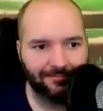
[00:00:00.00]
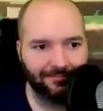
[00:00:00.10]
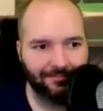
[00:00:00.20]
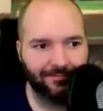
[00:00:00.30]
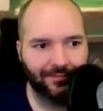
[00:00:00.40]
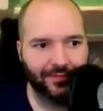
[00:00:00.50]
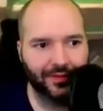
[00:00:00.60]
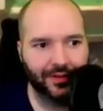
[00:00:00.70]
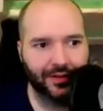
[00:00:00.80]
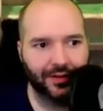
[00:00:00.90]

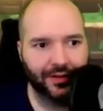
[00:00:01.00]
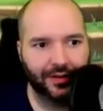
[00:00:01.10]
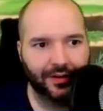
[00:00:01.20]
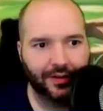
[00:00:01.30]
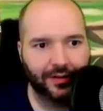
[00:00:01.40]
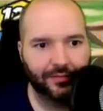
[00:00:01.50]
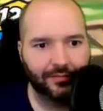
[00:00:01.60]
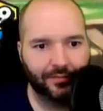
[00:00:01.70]
Nothing is said.